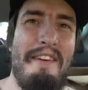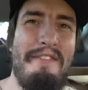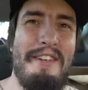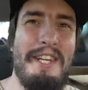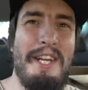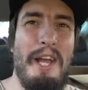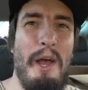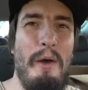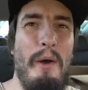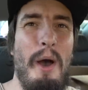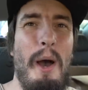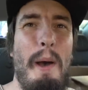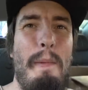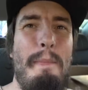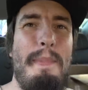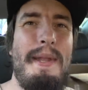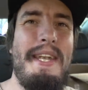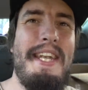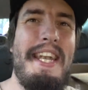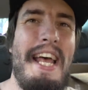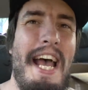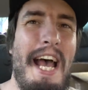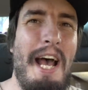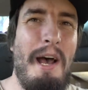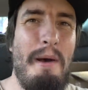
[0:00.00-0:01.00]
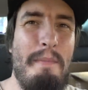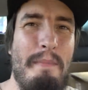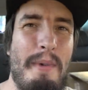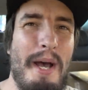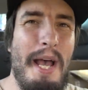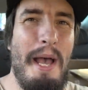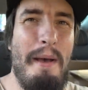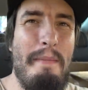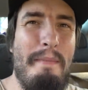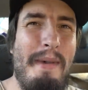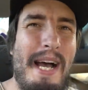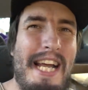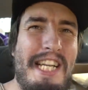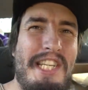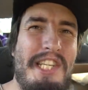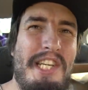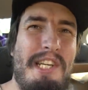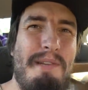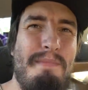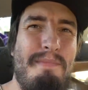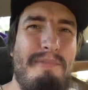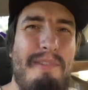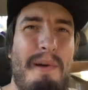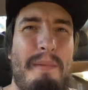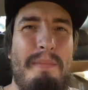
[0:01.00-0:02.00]
have to go up and down, but I
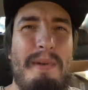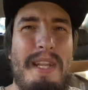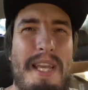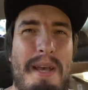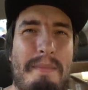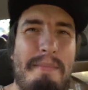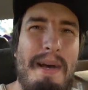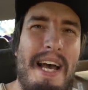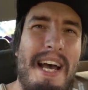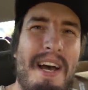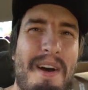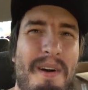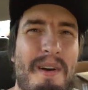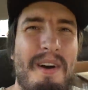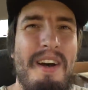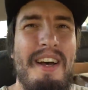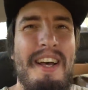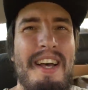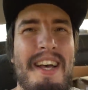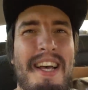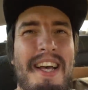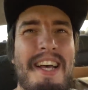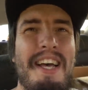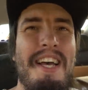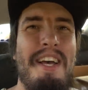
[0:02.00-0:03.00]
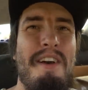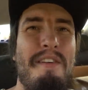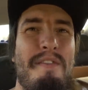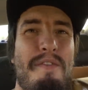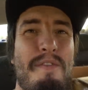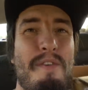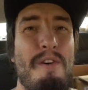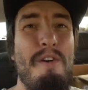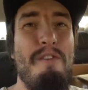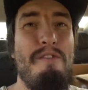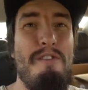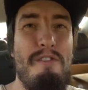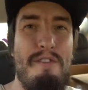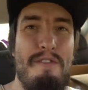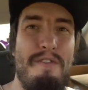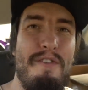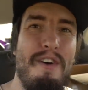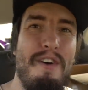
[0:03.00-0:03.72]
imagine probably about 4 or